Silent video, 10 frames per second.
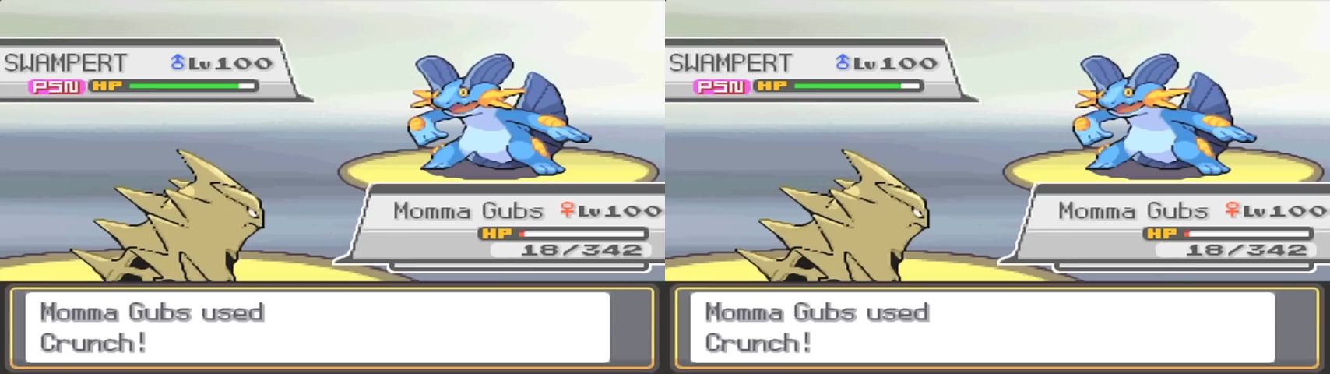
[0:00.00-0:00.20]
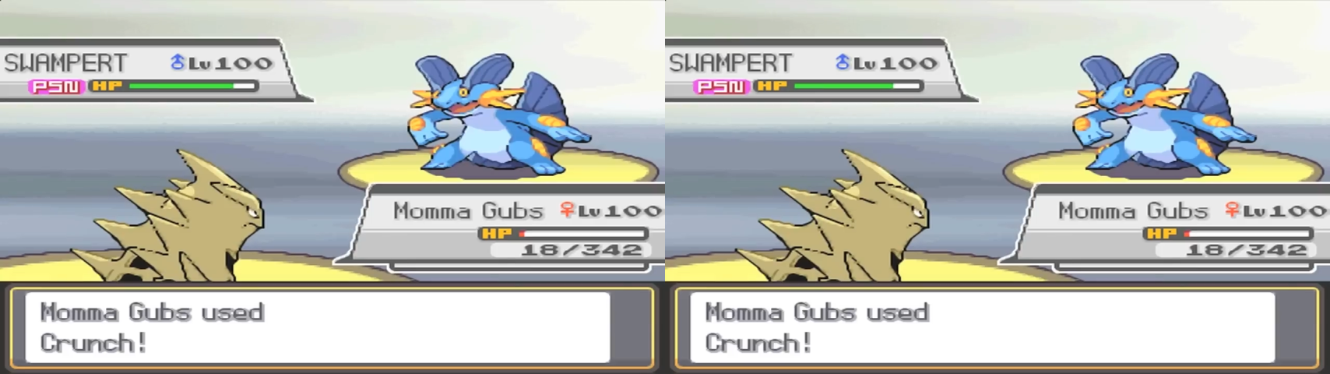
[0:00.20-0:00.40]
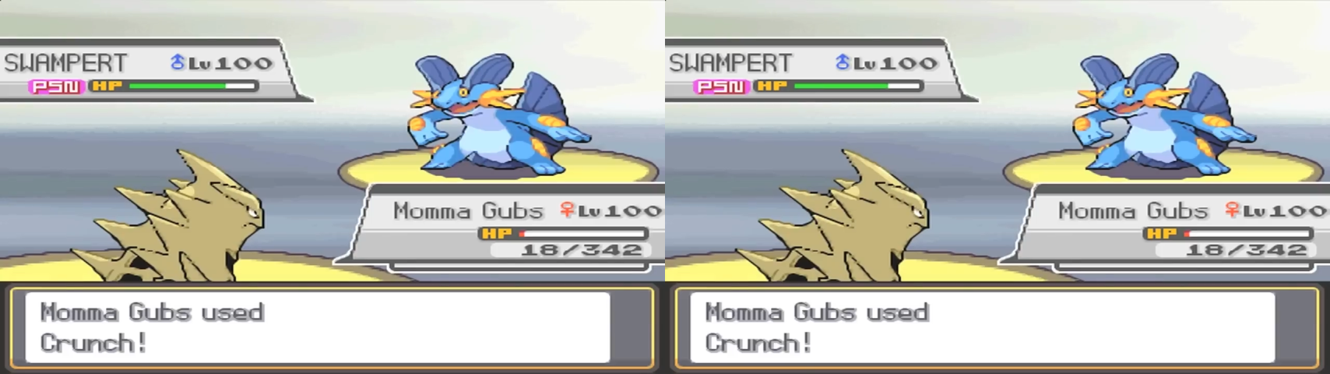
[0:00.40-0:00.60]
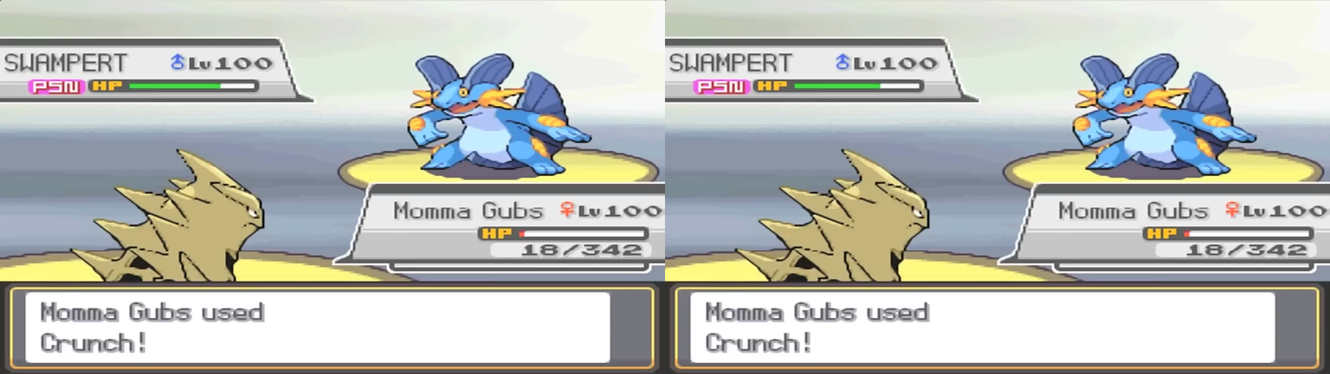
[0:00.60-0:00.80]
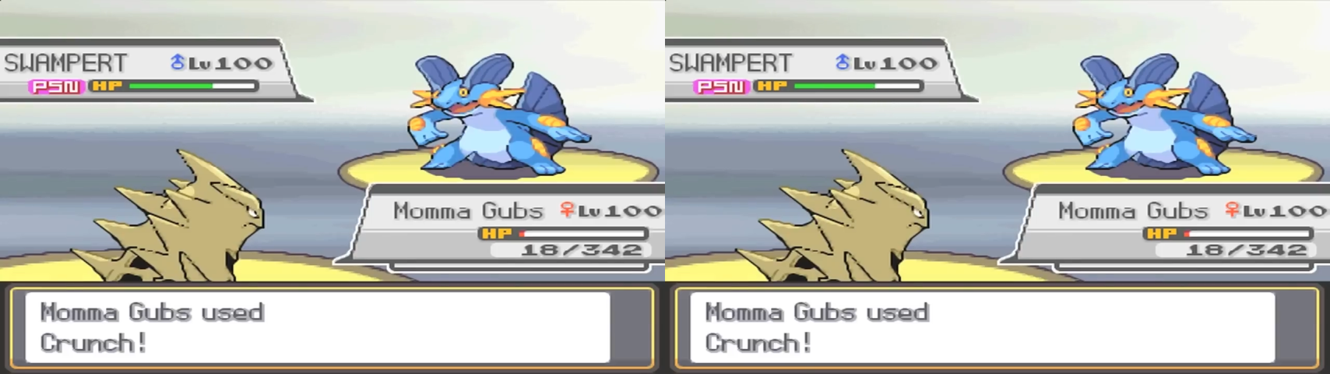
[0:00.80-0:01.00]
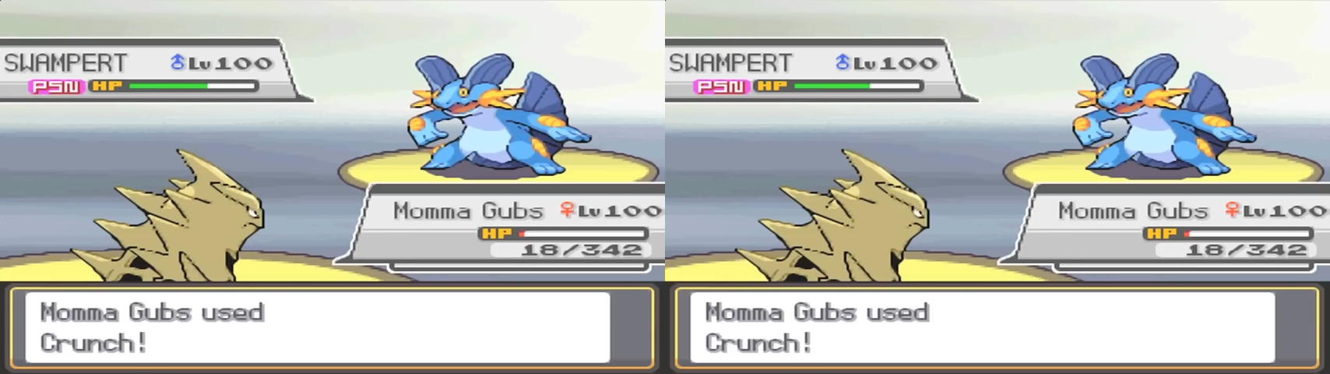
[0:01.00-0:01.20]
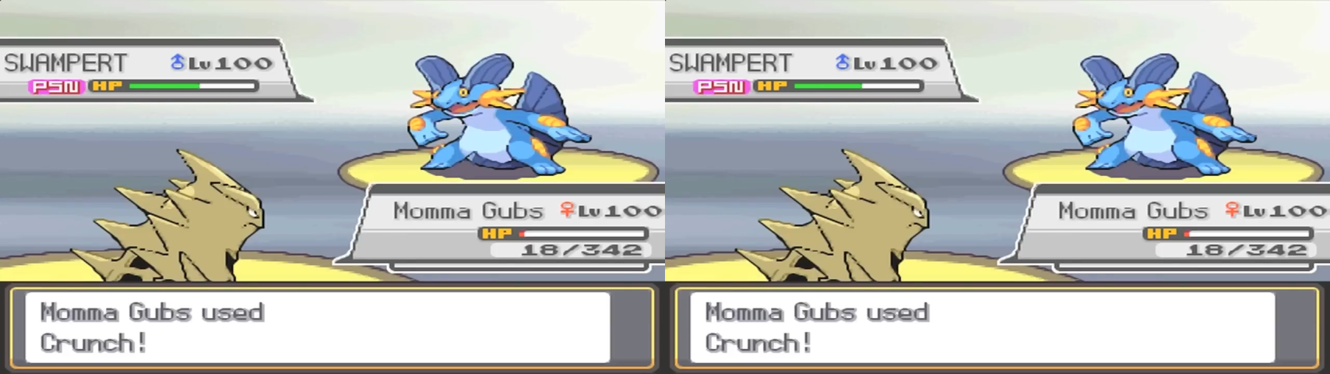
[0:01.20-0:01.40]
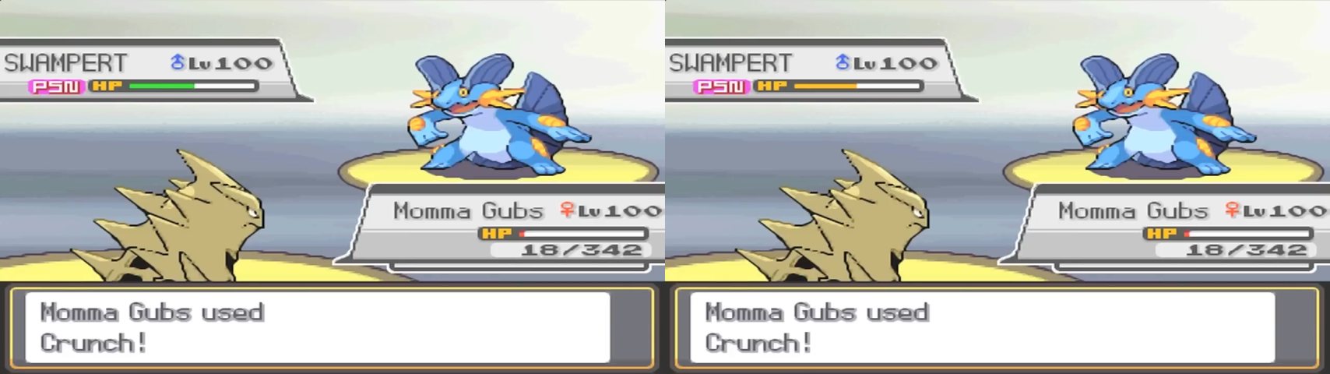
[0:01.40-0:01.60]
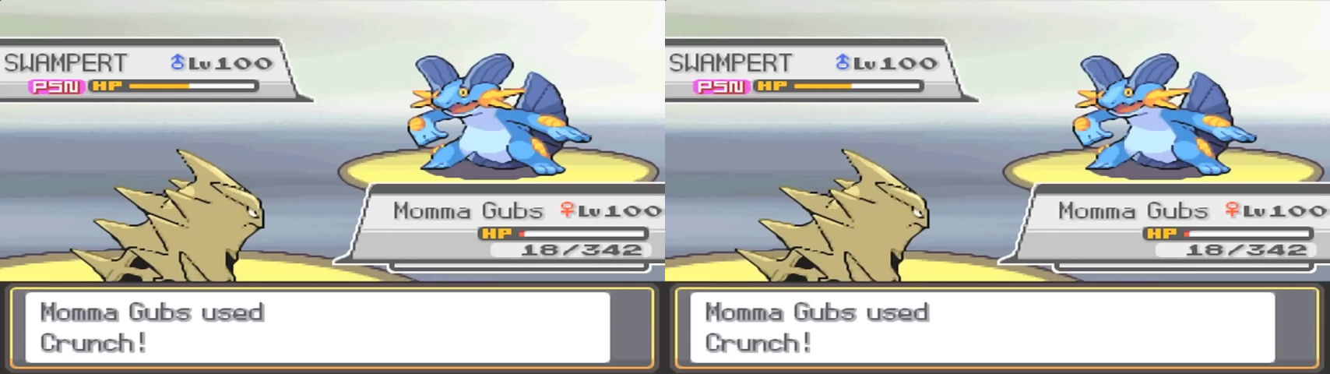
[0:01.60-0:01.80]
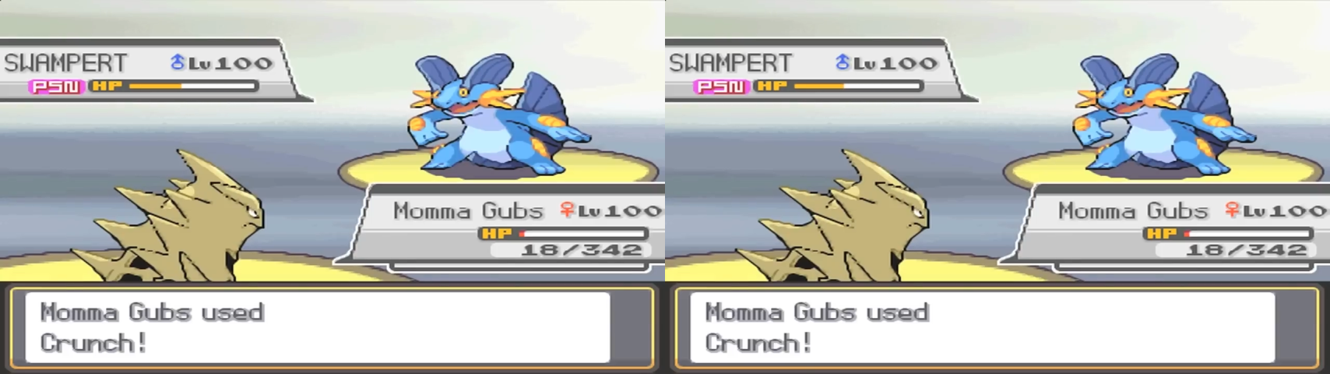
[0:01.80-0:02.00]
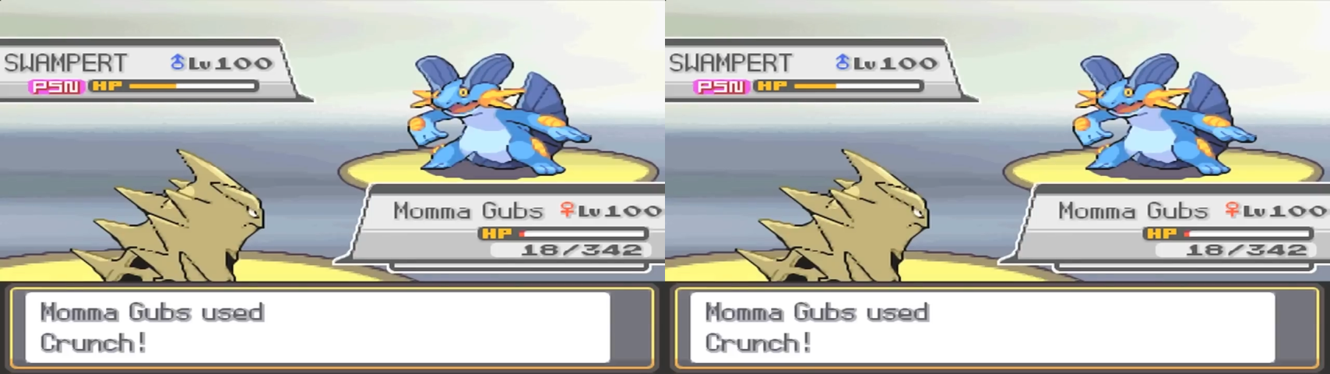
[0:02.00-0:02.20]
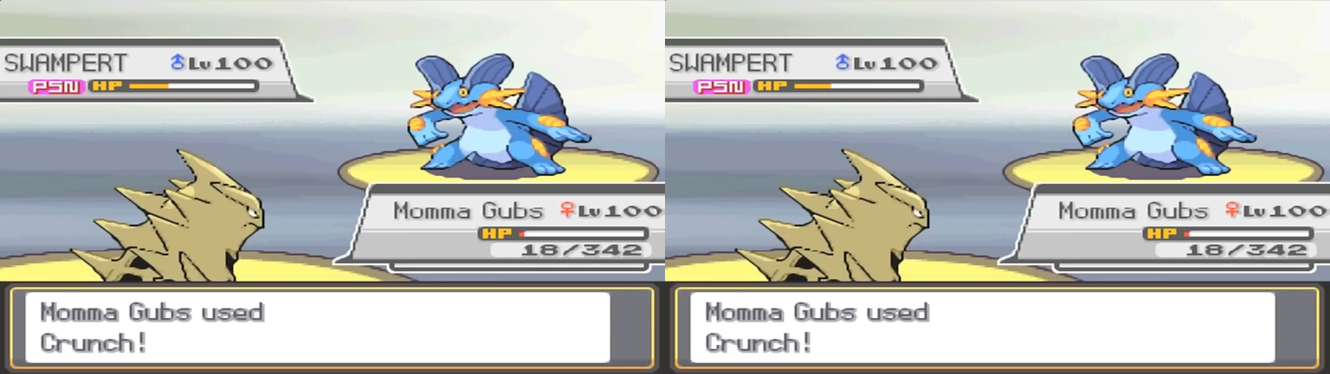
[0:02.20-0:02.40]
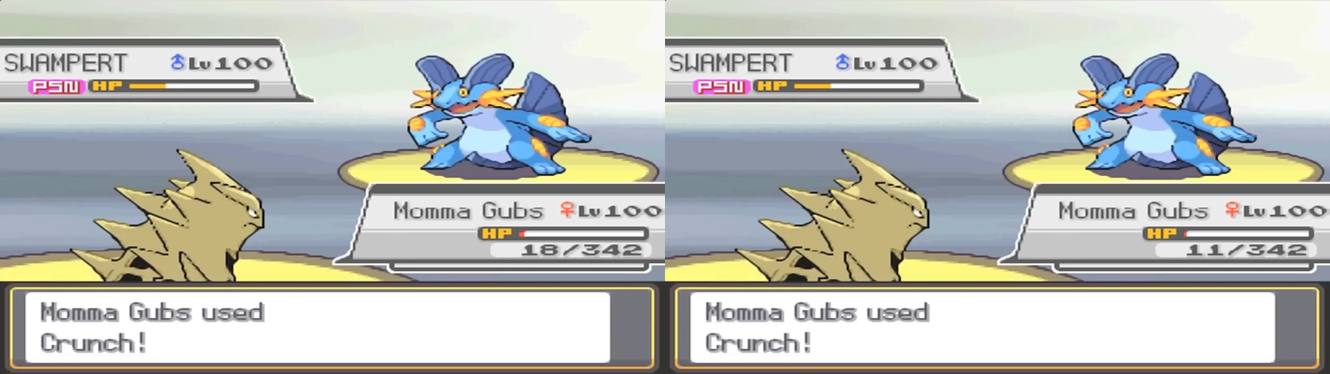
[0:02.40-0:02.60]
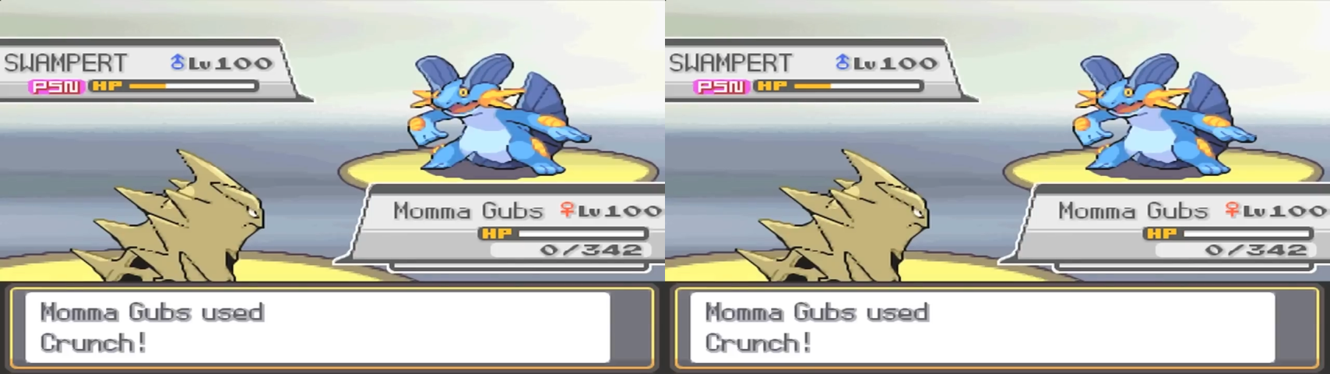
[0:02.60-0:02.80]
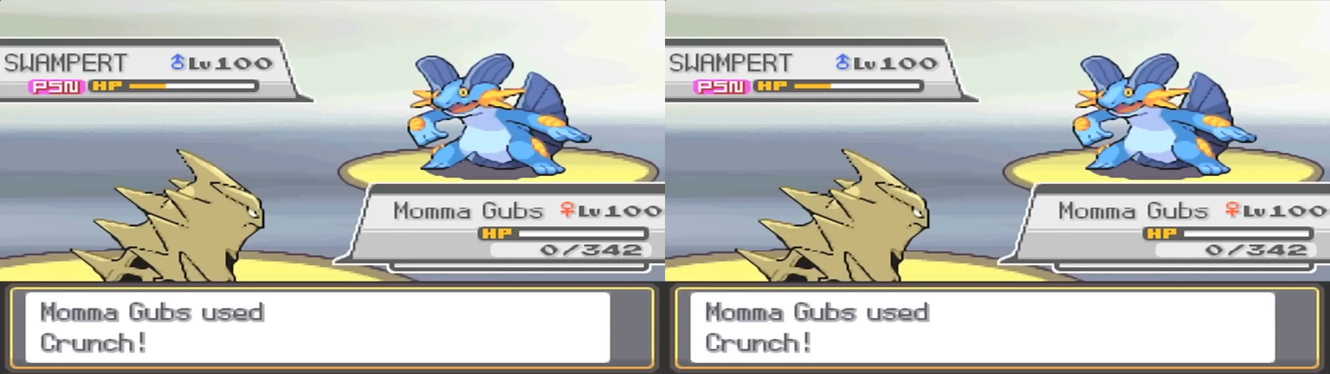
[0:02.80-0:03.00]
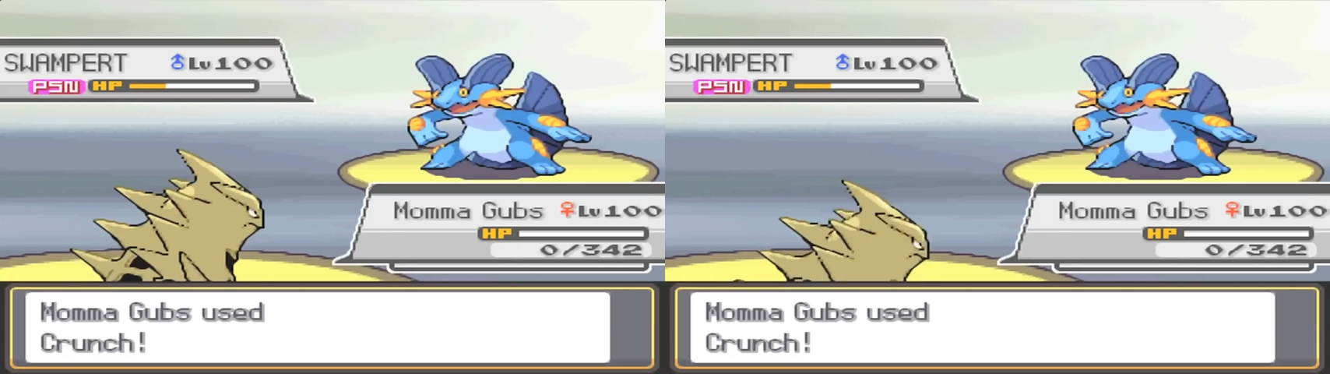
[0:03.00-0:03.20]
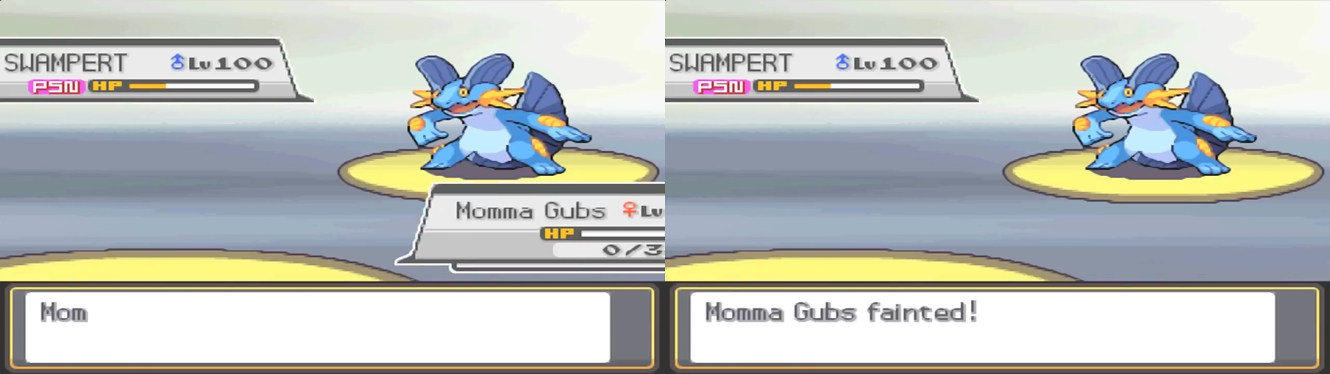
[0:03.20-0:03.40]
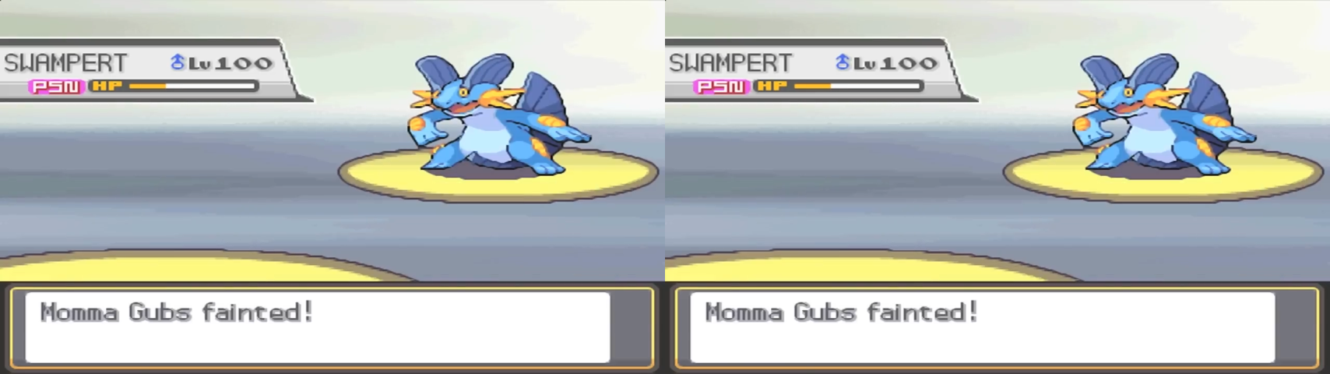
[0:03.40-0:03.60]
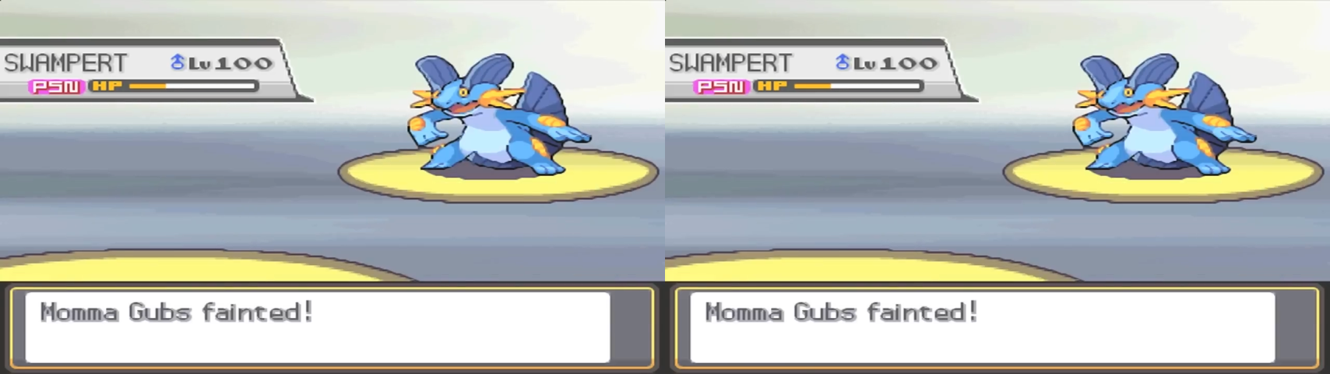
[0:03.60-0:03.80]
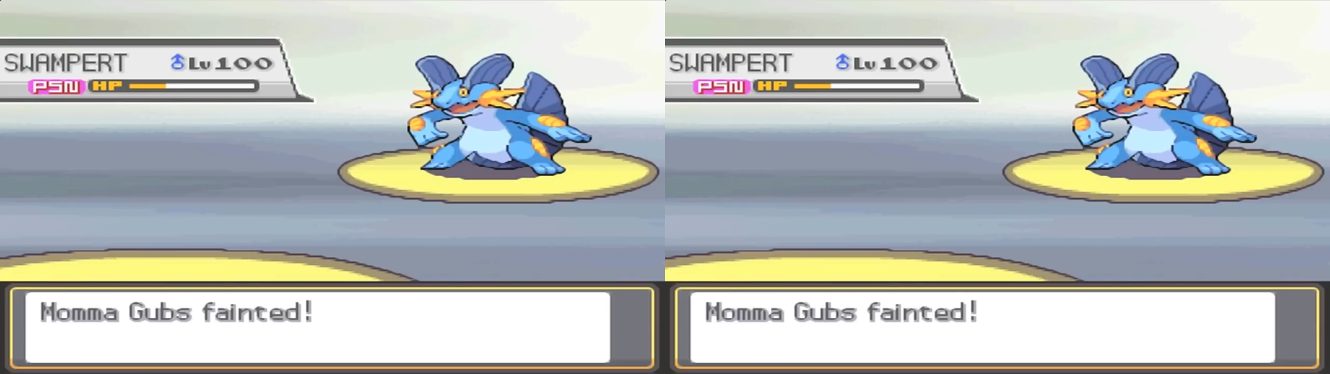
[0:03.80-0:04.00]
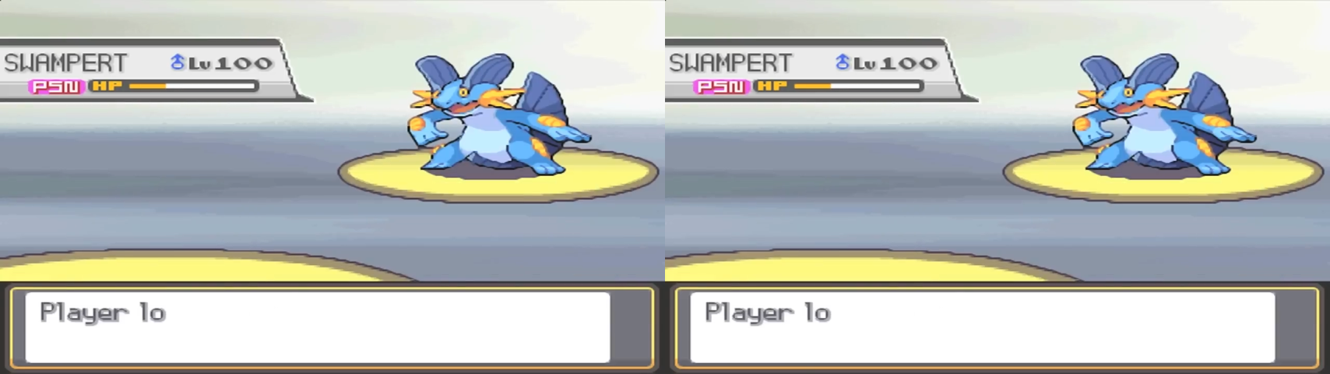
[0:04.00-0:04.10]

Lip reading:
(no speaker visible)